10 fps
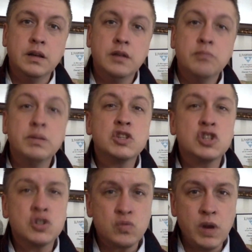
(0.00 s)
but
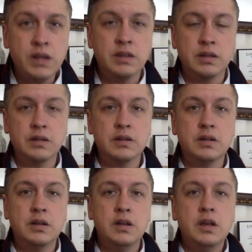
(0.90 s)
strengthened,
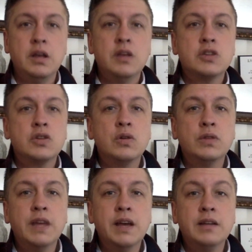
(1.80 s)
so
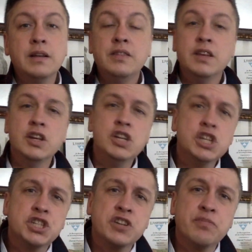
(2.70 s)
that the
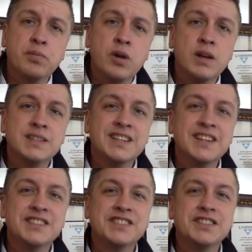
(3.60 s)
initiative
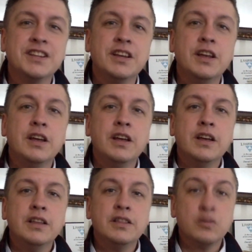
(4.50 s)
process,
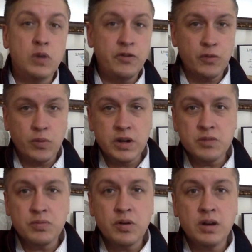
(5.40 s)
the referendum
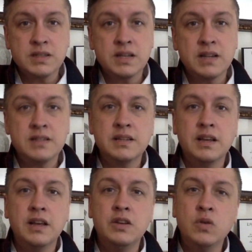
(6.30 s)
process,
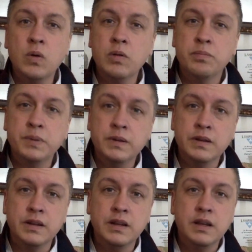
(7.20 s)
and your
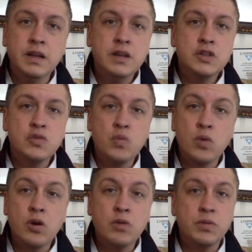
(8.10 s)
ability to
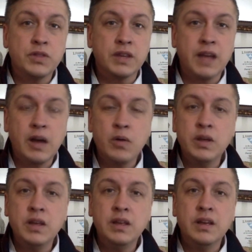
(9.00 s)
work with the
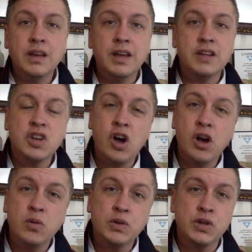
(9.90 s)
county and talk
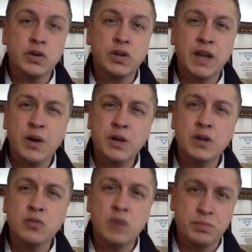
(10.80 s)
with your county
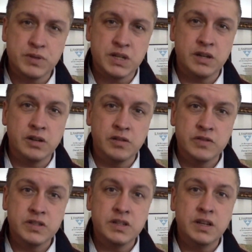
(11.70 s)

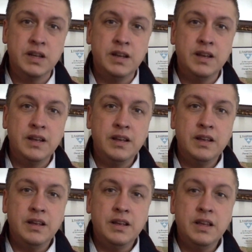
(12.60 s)
representatives
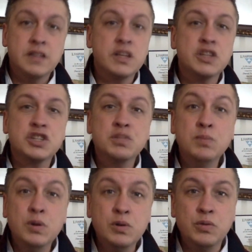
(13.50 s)
is a
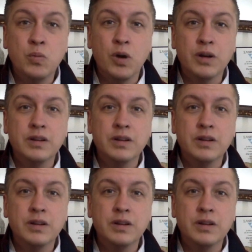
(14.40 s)
smooth one